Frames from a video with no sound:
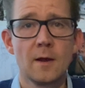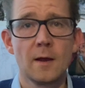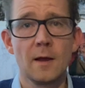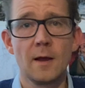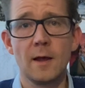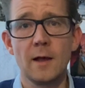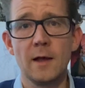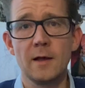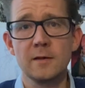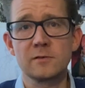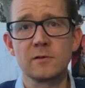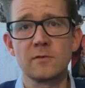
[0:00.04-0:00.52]

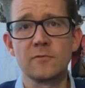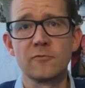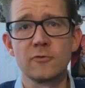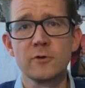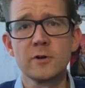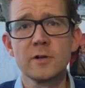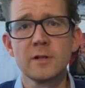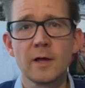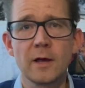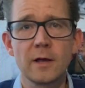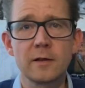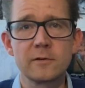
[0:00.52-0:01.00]
As a
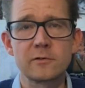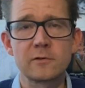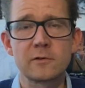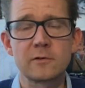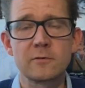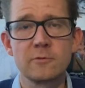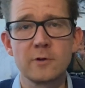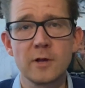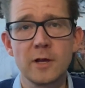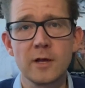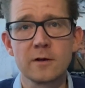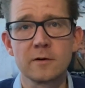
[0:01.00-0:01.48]
freelance
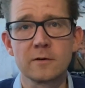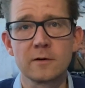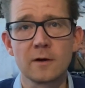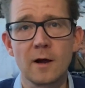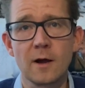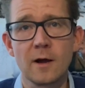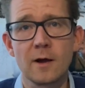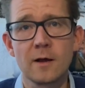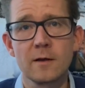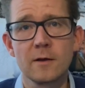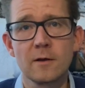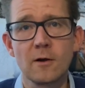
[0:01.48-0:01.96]
creator,
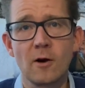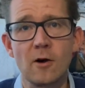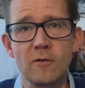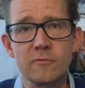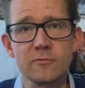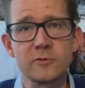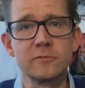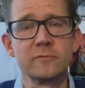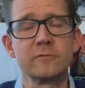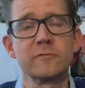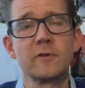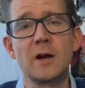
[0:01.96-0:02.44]
I
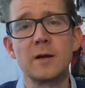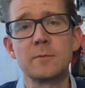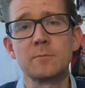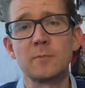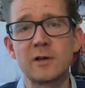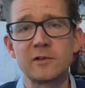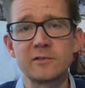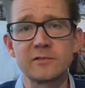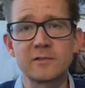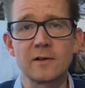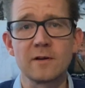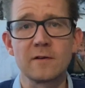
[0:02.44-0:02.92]
often find
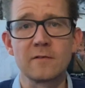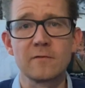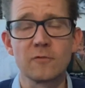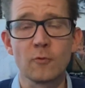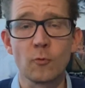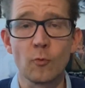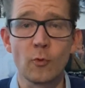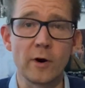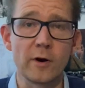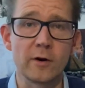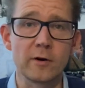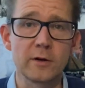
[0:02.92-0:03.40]
myself
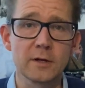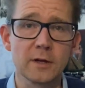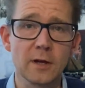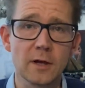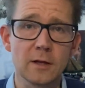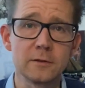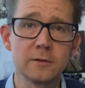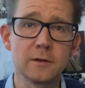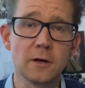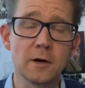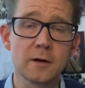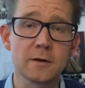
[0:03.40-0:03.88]
wearing a
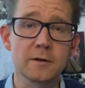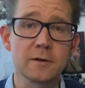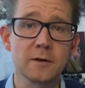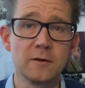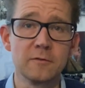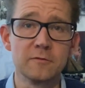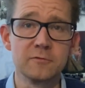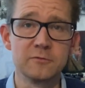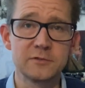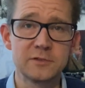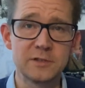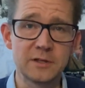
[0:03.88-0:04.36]
lot
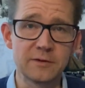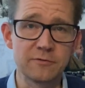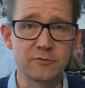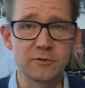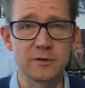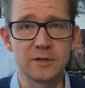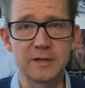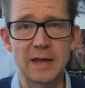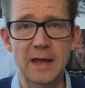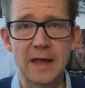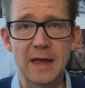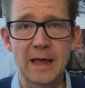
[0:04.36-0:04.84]
of
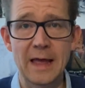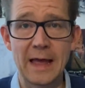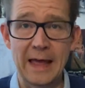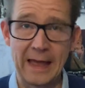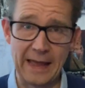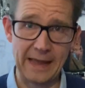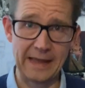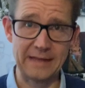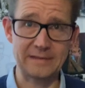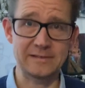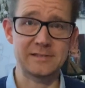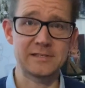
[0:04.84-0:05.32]
different
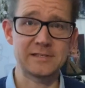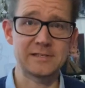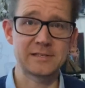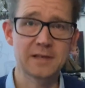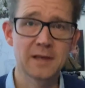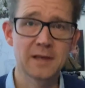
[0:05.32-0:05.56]
hats.